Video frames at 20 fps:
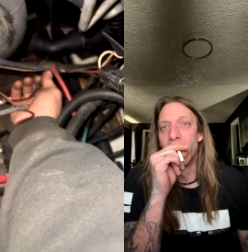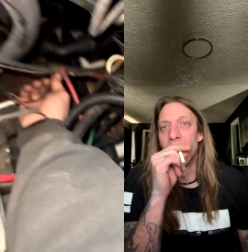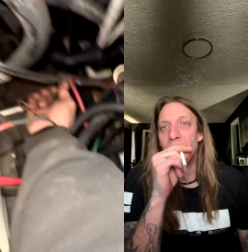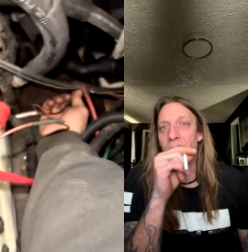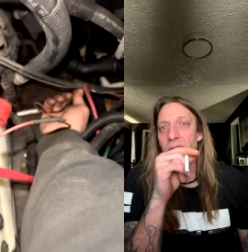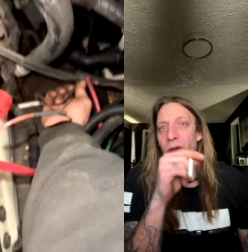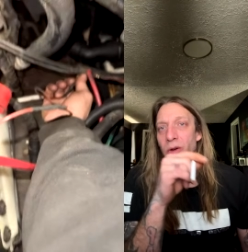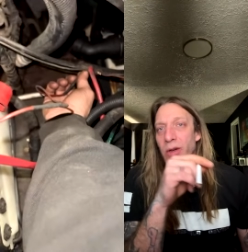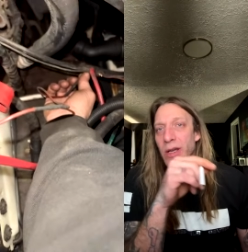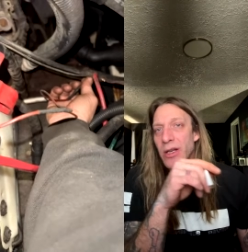
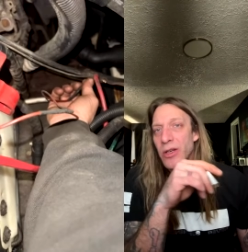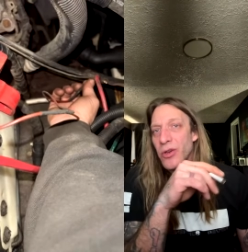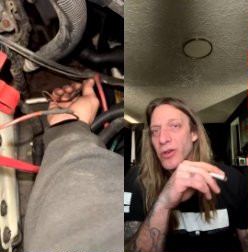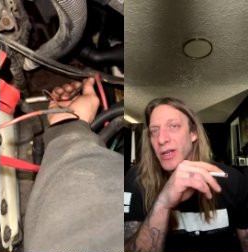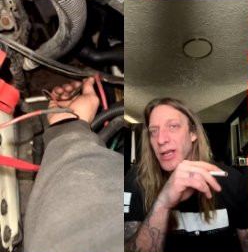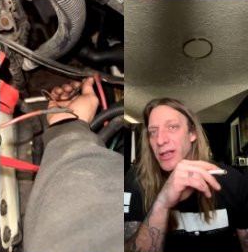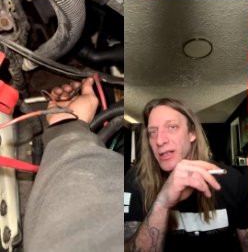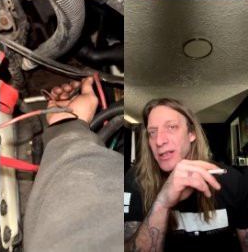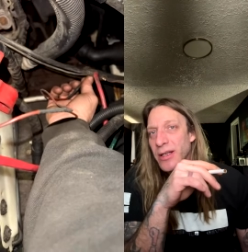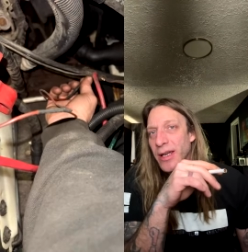So can
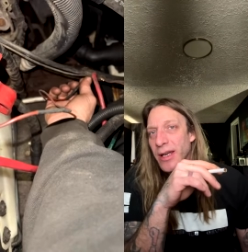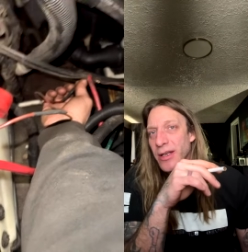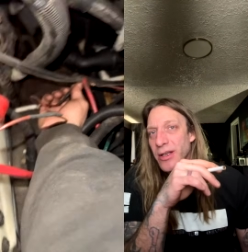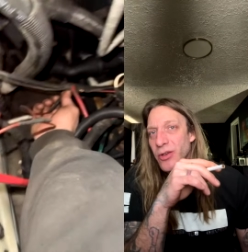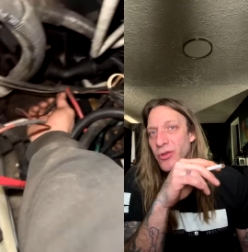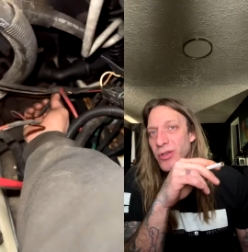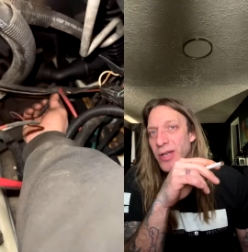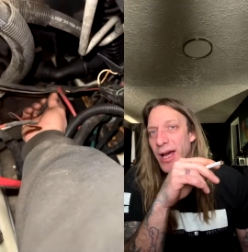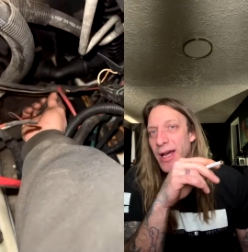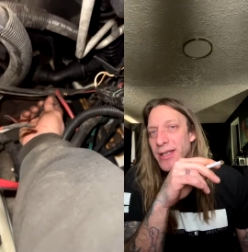you
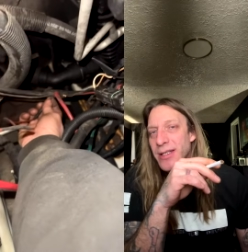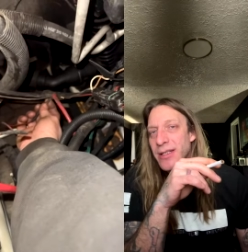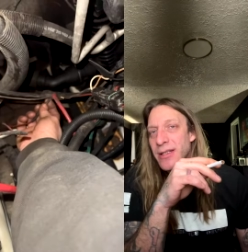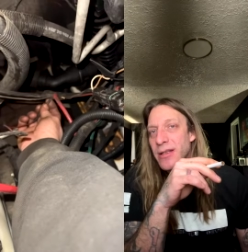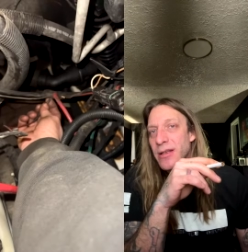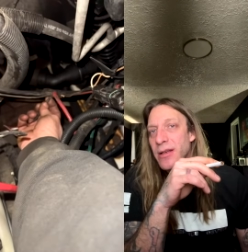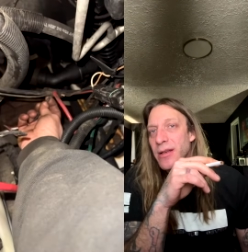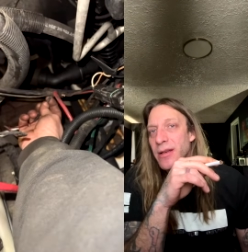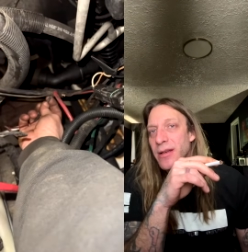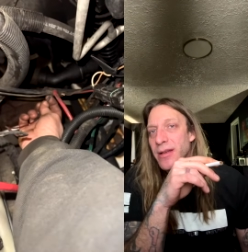
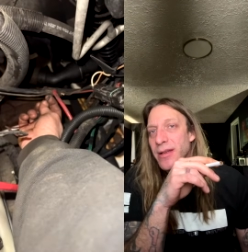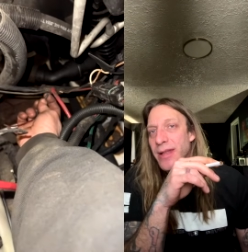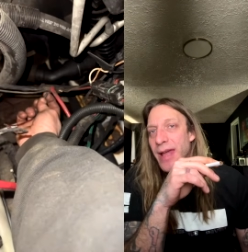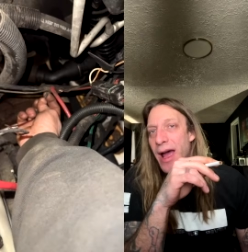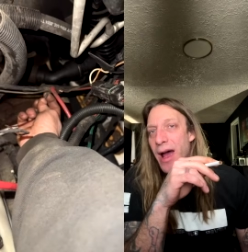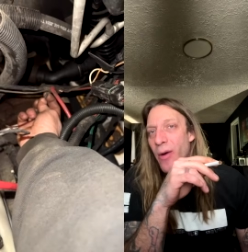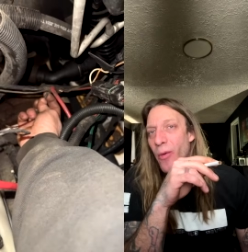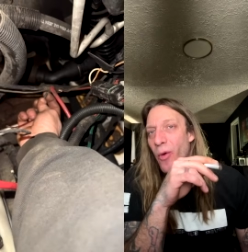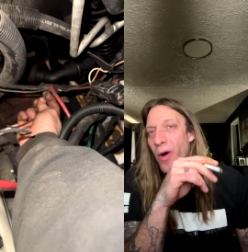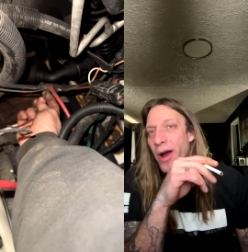test
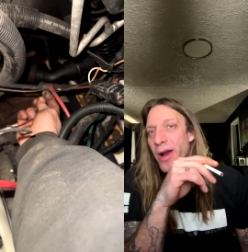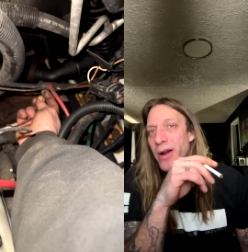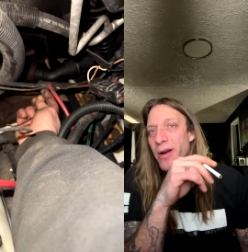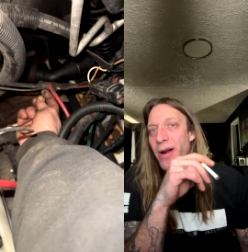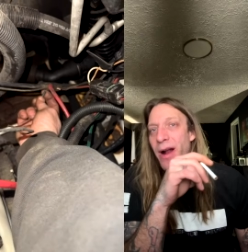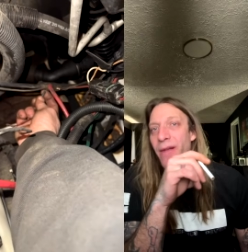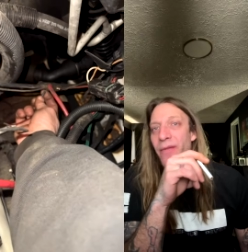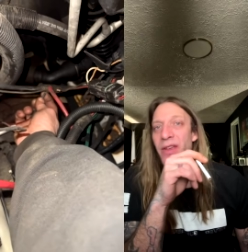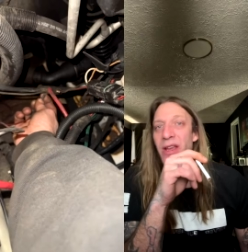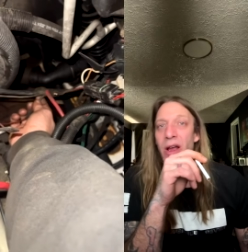that wire
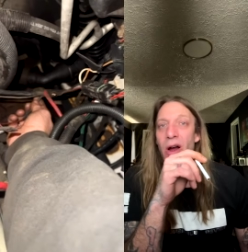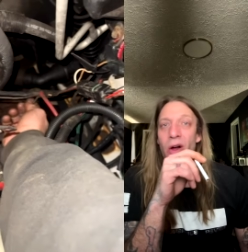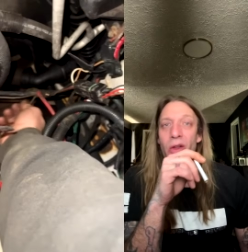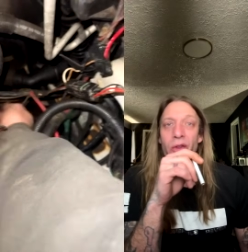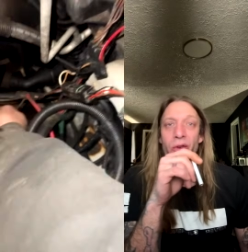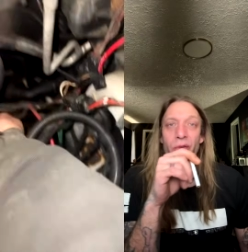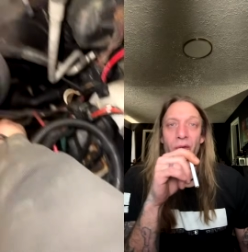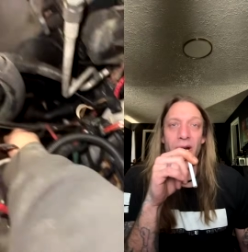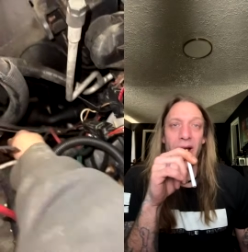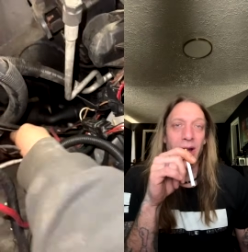on the
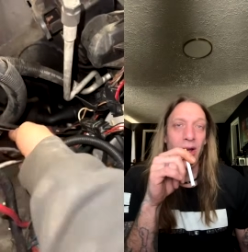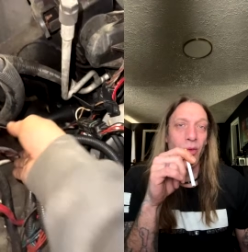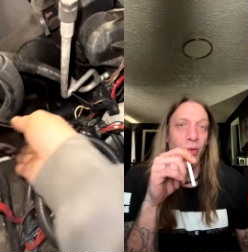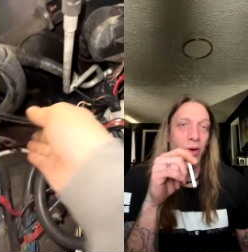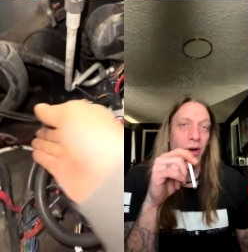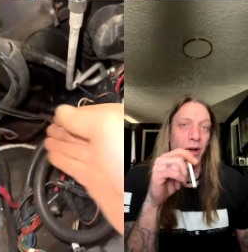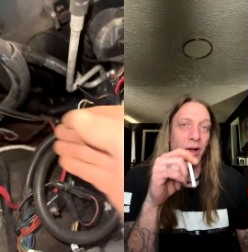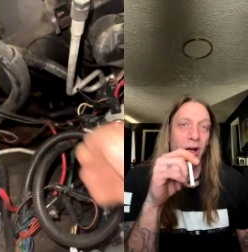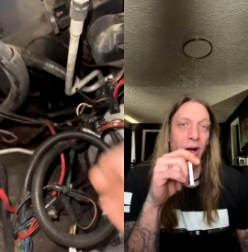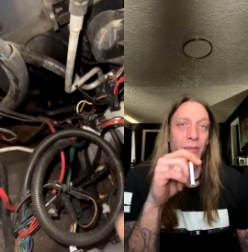other end
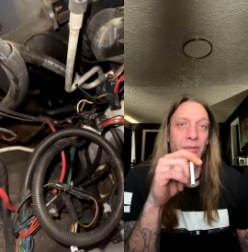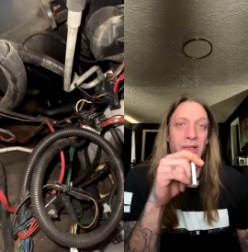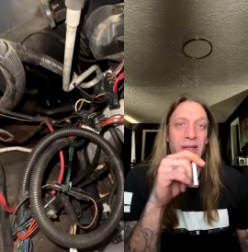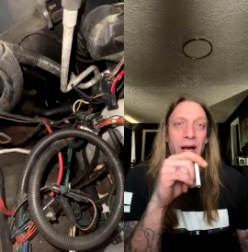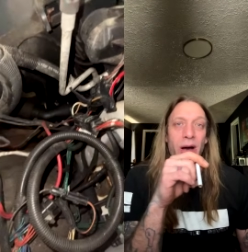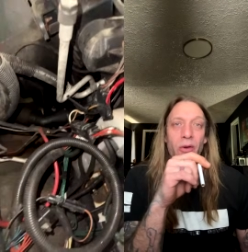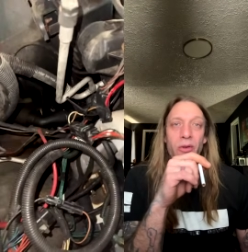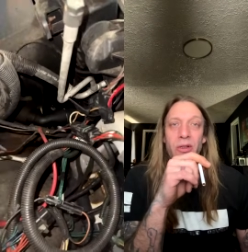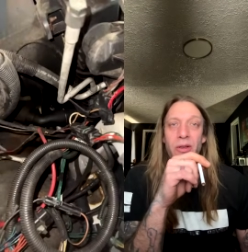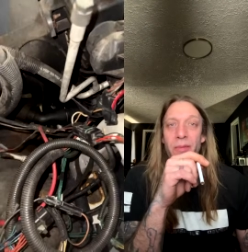where it comes
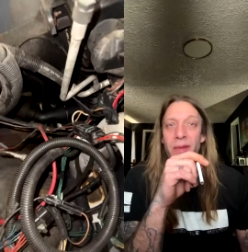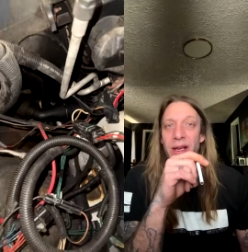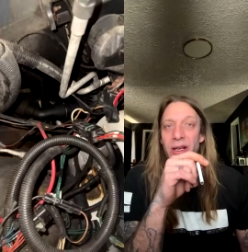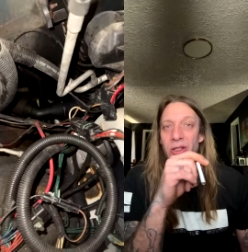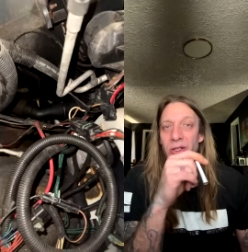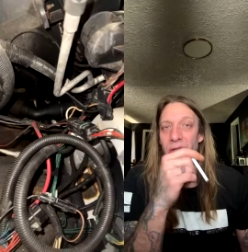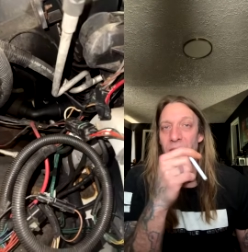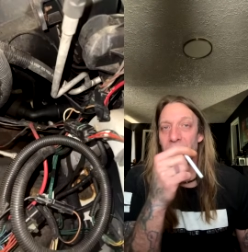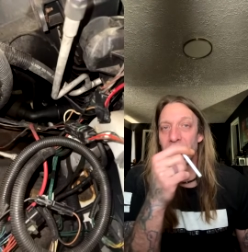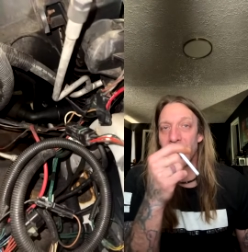out to make
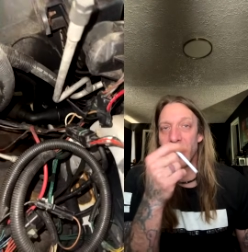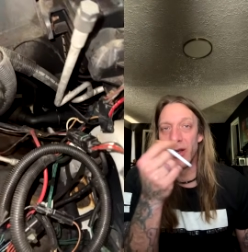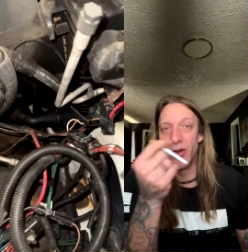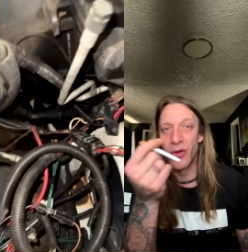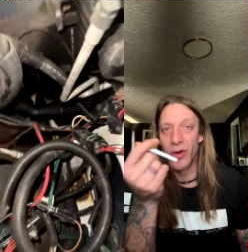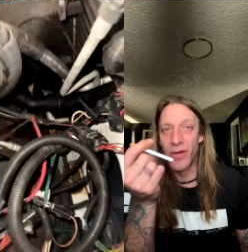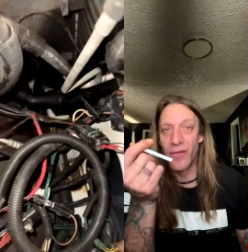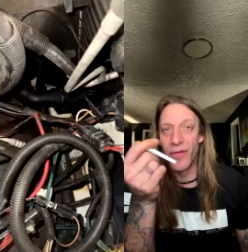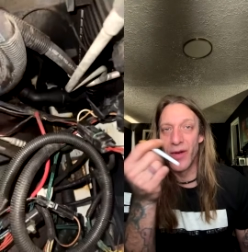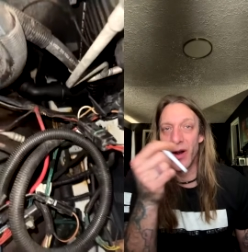sure that you
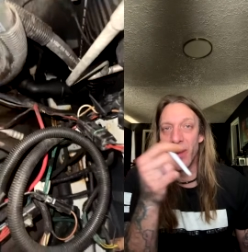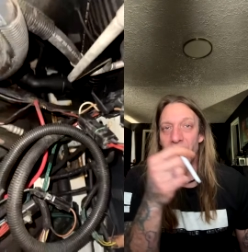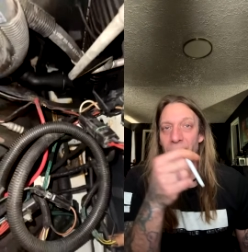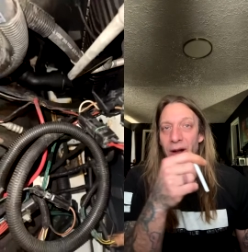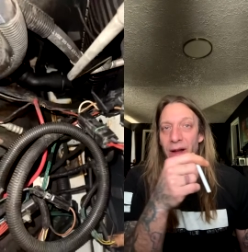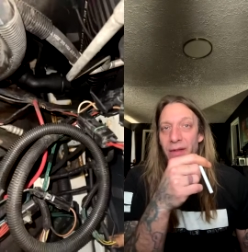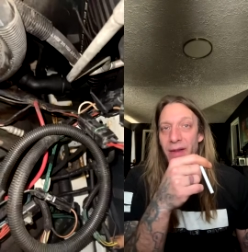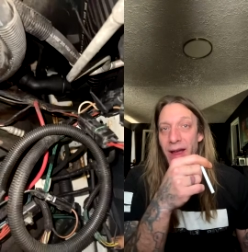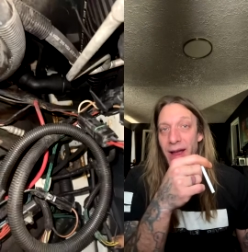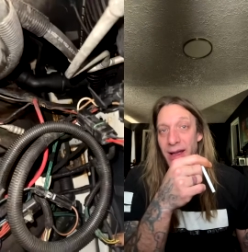can verify
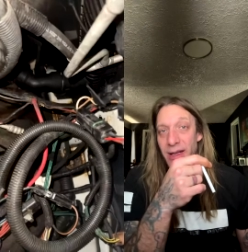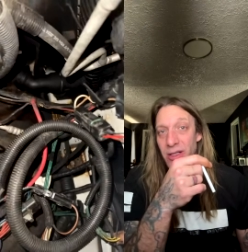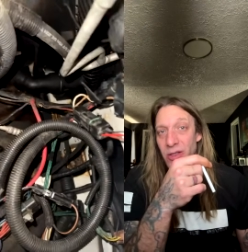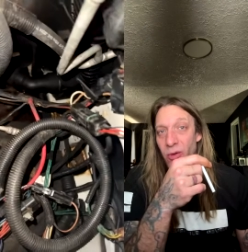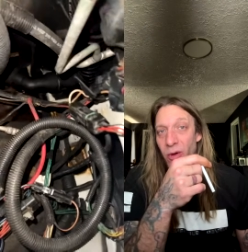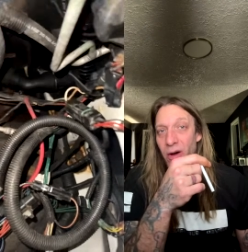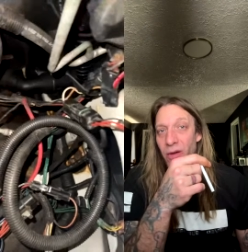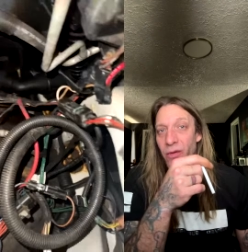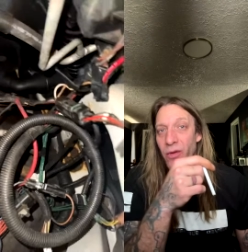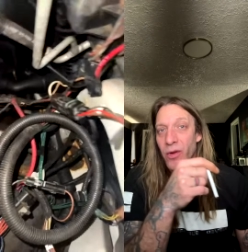that it has
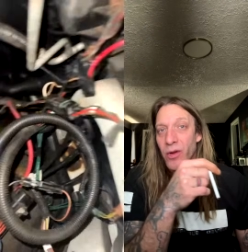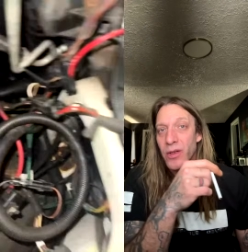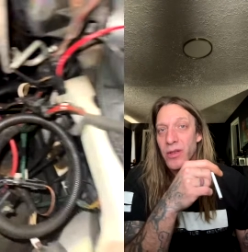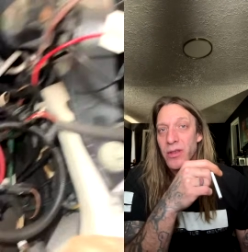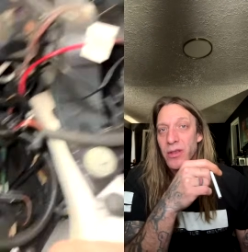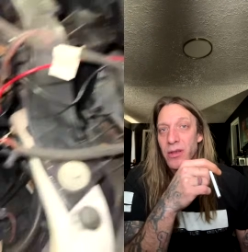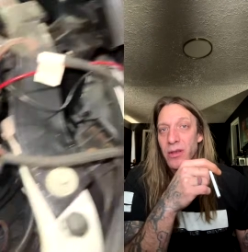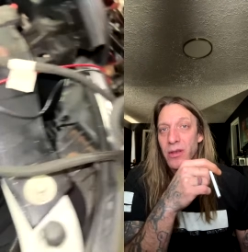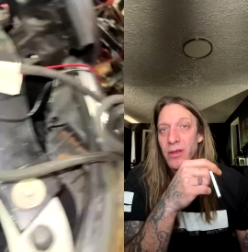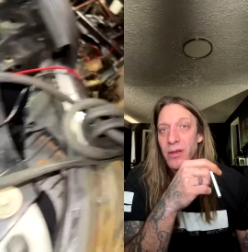12
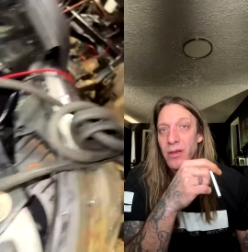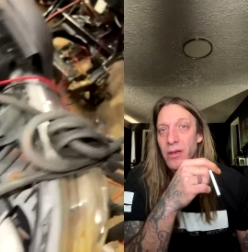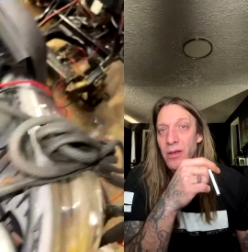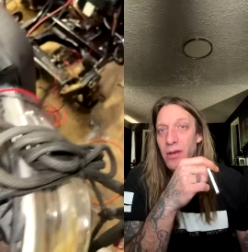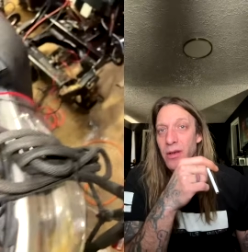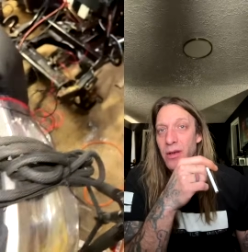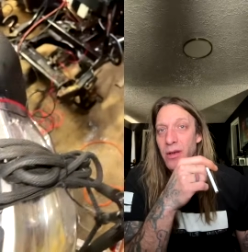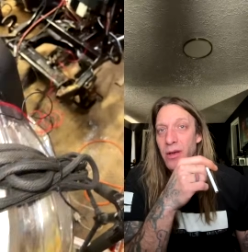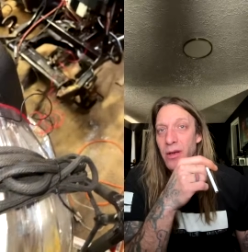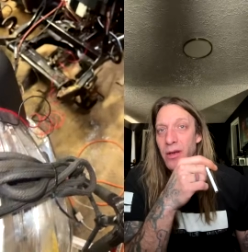volts
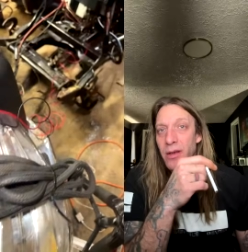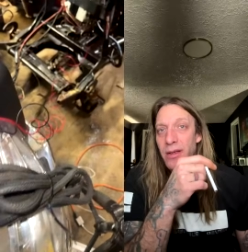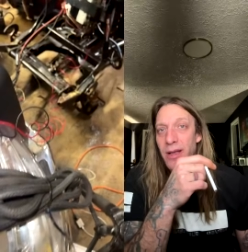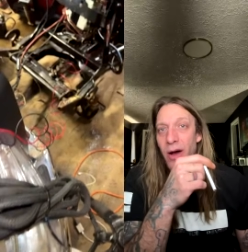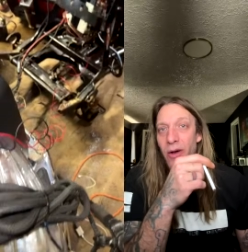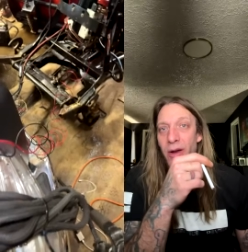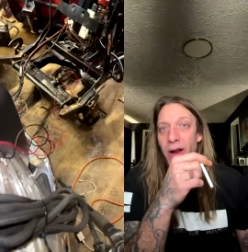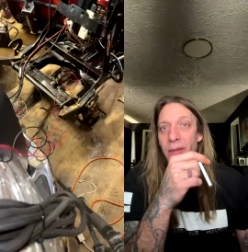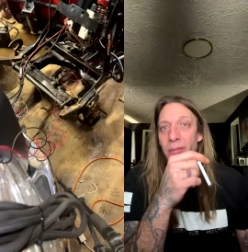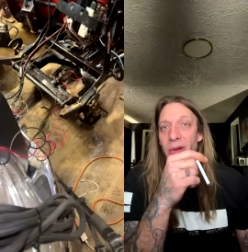
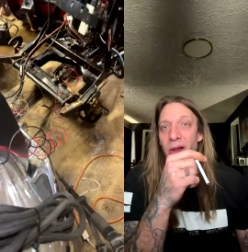down on